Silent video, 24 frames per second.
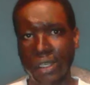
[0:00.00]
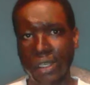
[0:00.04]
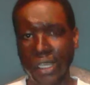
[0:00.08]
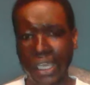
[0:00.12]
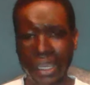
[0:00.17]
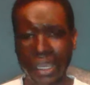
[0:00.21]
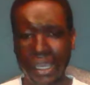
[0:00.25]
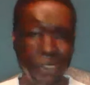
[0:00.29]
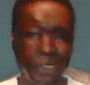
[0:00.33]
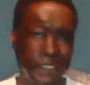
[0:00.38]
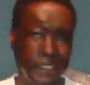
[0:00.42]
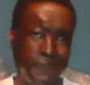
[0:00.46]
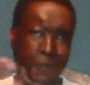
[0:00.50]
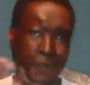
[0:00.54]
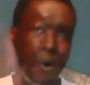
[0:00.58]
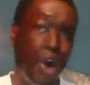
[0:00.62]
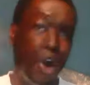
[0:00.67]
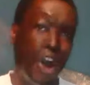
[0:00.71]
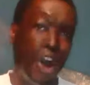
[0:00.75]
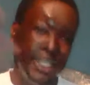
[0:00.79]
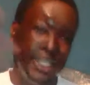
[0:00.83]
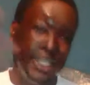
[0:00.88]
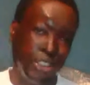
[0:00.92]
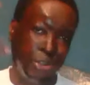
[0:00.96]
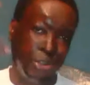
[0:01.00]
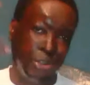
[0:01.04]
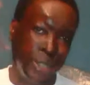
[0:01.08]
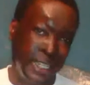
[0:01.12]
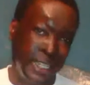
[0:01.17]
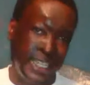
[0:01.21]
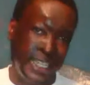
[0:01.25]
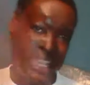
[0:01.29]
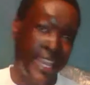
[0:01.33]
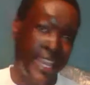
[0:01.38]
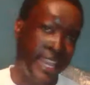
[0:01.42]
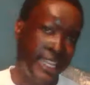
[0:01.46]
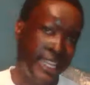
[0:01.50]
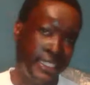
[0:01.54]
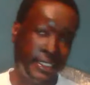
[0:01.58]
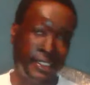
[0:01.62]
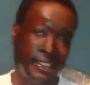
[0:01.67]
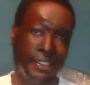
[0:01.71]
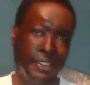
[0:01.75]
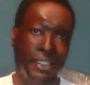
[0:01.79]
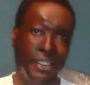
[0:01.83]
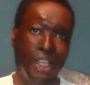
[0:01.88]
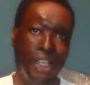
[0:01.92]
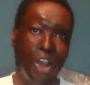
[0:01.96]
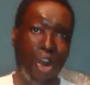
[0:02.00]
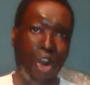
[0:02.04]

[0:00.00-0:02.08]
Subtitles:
It was 400 years,